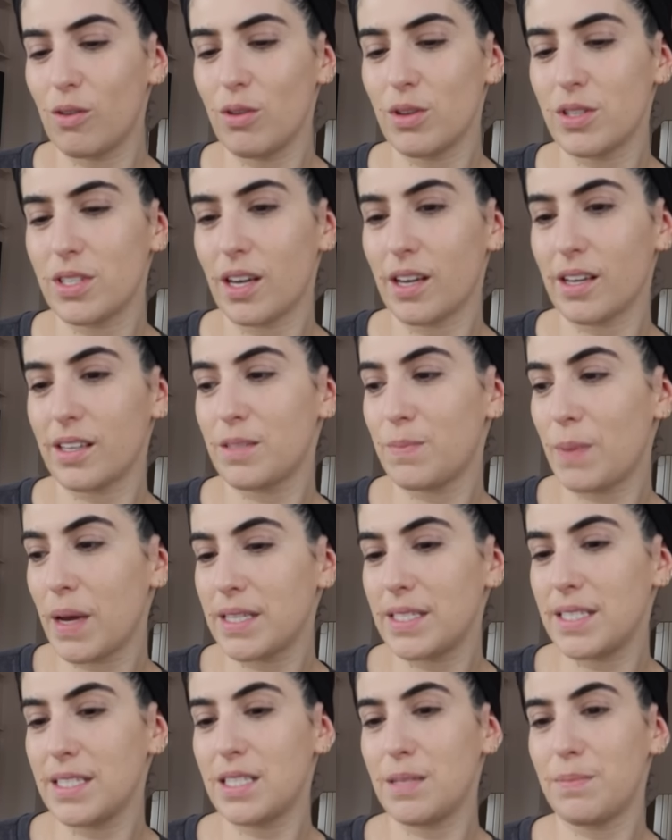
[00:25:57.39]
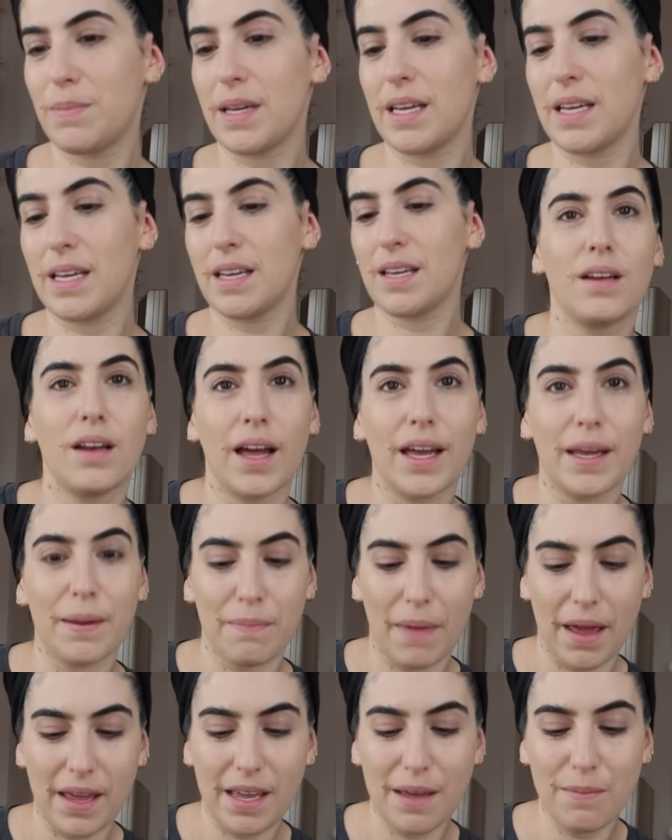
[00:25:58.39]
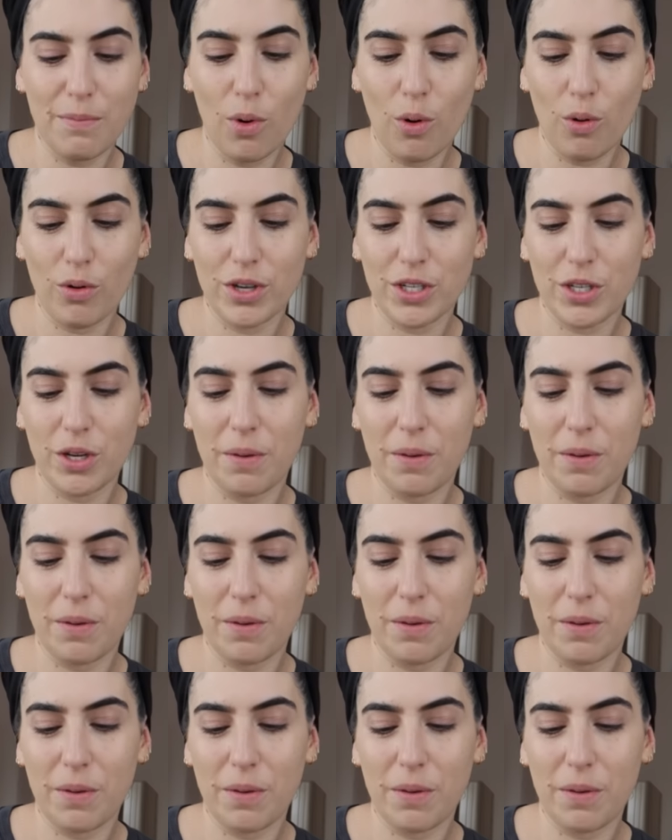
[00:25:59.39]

course I expected to be like making more and